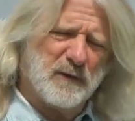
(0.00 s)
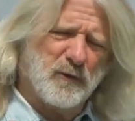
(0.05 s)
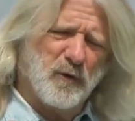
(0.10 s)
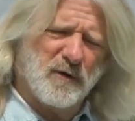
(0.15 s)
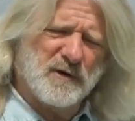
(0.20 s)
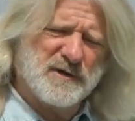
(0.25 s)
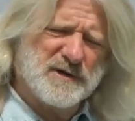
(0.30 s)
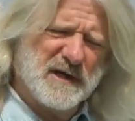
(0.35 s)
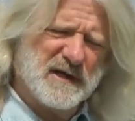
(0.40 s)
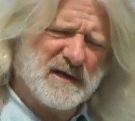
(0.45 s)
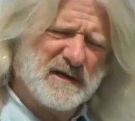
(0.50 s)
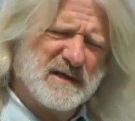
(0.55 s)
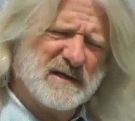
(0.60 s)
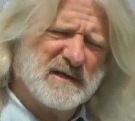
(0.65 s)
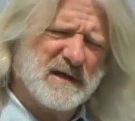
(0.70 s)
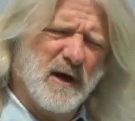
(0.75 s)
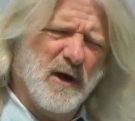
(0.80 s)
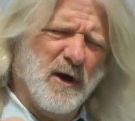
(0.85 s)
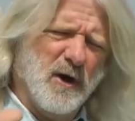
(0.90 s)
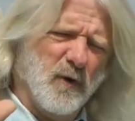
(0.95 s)
Lord
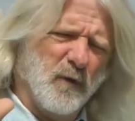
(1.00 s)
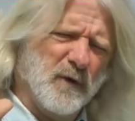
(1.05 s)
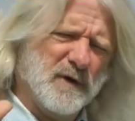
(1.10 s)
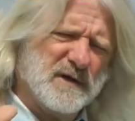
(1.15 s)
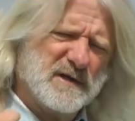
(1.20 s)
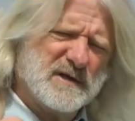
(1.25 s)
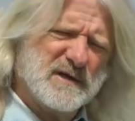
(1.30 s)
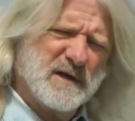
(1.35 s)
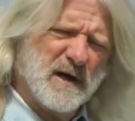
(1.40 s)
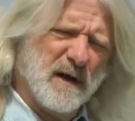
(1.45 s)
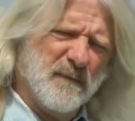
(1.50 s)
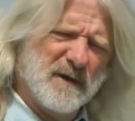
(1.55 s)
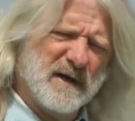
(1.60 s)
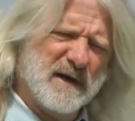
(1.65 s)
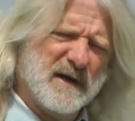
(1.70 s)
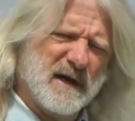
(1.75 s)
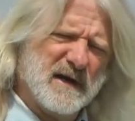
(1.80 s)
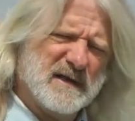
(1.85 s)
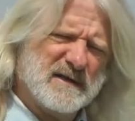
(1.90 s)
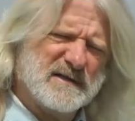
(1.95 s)
Jesus, we just come
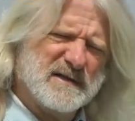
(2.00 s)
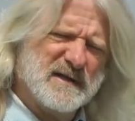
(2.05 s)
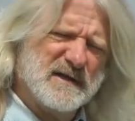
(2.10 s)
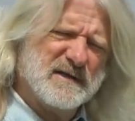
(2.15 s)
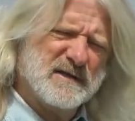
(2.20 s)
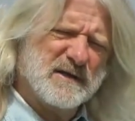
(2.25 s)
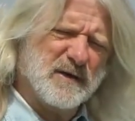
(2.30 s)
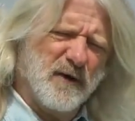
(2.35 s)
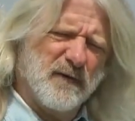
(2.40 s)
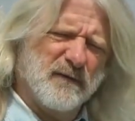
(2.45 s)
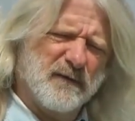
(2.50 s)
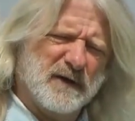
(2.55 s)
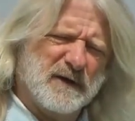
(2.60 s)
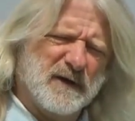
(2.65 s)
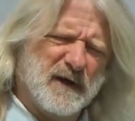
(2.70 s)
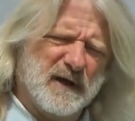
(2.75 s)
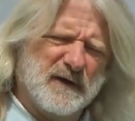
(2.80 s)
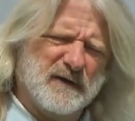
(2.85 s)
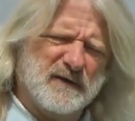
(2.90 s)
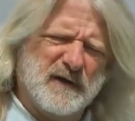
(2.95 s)
against this COVID
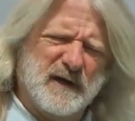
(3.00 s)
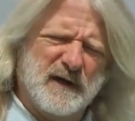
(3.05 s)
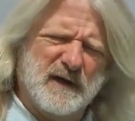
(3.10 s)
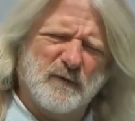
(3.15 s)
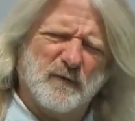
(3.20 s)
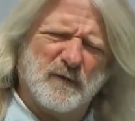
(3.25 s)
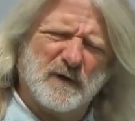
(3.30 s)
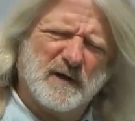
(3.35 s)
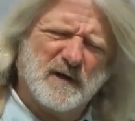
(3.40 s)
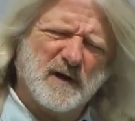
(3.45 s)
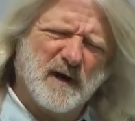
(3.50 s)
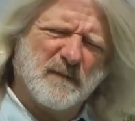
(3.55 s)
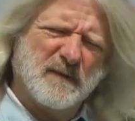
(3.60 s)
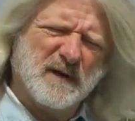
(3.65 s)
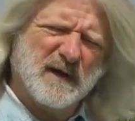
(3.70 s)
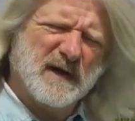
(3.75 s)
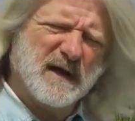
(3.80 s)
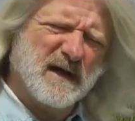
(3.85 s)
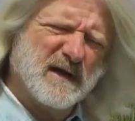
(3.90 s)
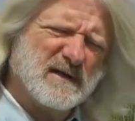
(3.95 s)
19. We come
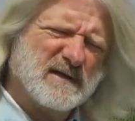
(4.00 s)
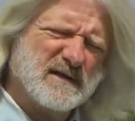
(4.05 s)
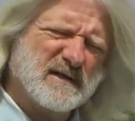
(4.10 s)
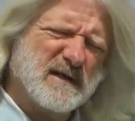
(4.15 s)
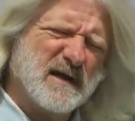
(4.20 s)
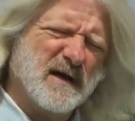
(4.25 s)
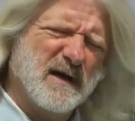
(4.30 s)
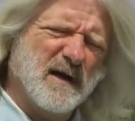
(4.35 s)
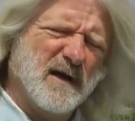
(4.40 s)
against